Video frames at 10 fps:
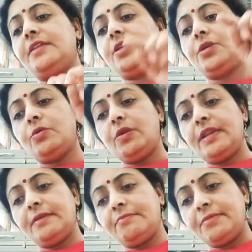you will
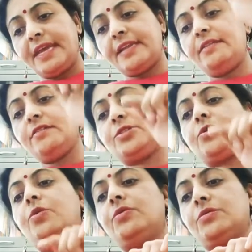get the
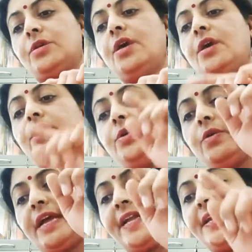scores. You
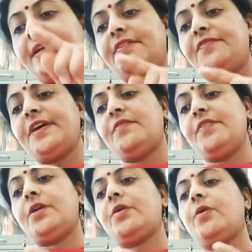will identify
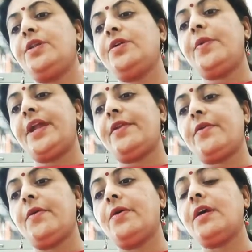where all you went
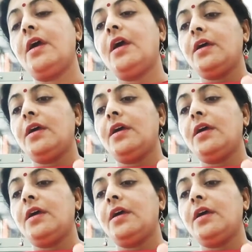wrong.